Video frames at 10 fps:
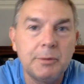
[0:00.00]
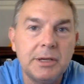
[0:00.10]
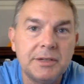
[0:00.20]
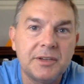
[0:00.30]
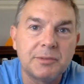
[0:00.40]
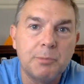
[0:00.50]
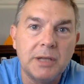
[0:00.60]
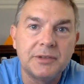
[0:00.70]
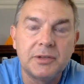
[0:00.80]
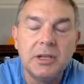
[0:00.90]
three to six
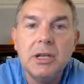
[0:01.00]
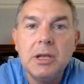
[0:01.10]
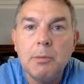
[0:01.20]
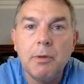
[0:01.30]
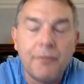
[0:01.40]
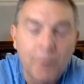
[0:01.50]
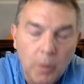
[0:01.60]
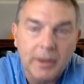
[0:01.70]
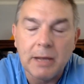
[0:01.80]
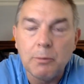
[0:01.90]
months
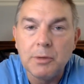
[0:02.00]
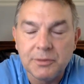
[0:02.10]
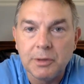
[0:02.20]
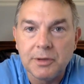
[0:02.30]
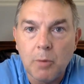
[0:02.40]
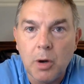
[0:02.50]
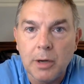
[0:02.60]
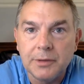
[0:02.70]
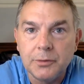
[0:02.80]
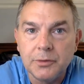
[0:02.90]
before that, which is what the
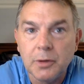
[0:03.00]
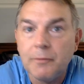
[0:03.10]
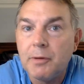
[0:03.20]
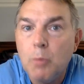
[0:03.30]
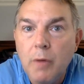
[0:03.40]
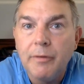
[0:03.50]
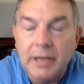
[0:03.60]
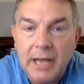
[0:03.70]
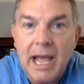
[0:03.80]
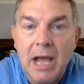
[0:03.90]
markets do. So if you're
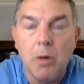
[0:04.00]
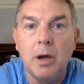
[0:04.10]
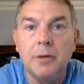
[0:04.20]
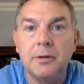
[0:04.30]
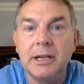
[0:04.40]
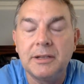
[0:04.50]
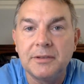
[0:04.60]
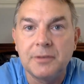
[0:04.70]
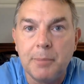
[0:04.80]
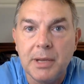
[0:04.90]
moving now on the
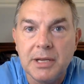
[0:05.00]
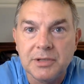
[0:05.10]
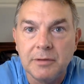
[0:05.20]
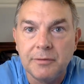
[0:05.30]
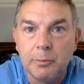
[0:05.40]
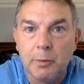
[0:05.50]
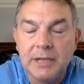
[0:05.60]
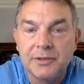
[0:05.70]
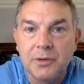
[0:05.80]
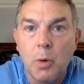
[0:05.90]
anticipation of
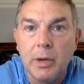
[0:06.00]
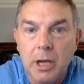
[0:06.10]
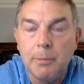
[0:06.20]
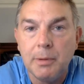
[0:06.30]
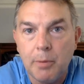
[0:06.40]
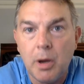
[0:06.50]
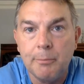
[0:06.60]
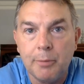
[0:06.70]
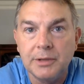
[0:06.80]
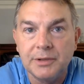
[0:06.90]
rates going up and
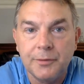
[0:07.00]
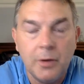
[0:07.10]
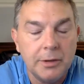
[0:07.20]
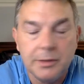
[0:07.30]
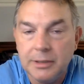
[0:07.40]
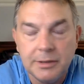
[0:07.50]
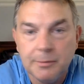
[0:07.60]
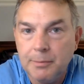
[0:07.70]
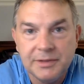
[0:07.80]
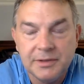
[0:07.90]
bond prices falling,
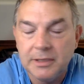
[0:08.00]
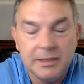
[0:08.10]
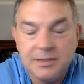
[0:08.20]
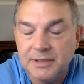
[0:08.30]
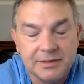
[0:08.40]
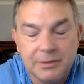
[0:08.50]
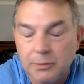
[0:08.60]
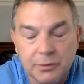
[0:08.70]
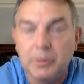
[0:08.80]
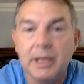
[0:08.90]
you're missing. You just
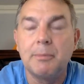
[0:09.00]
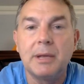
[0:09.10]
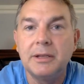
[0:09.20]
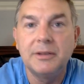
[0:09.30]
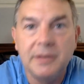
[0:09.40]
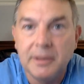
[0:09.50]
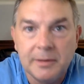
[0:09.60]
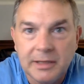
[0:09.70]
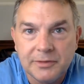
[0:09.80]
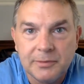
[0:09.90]
don't do that, man. The,
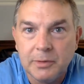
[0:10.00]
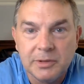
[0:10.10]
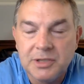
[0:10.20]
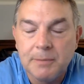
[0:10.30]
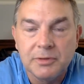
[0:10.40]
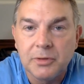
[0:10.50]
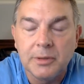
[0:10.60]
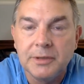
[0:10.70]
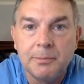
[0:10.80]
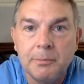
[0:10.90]
that's, the ship has
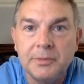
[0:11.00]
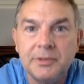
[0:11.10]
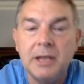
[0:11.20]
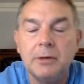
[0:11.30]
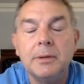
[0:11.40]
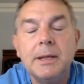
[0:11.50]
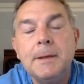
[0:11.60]
already sailed.